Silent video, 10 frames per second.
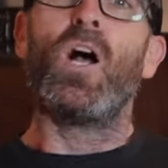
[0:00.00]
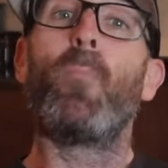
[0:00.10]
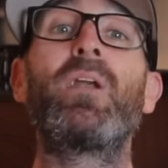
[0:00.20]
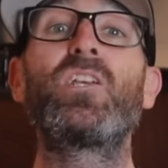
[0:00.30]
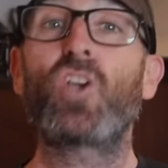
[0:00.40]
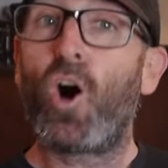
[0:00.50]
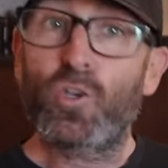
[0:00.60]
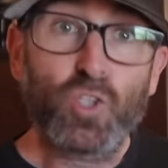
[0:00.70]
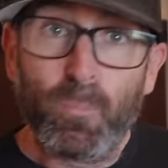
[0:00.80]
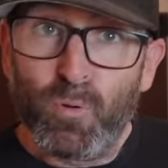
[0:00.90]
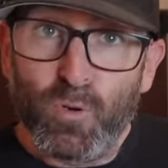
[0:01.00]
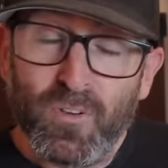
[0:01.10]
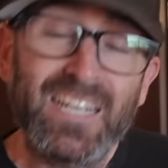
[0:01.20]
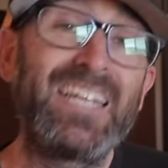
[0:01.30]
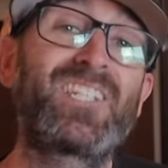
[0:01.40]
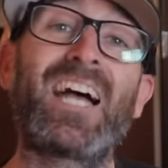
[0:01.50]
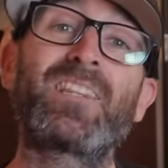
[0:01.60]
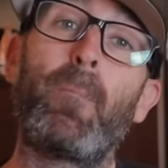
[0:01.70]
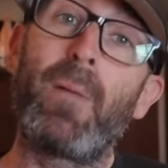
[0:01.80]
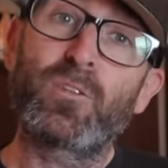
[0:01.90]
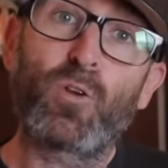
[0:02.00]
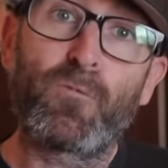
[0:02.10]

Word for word: But he's also proven he's got the mental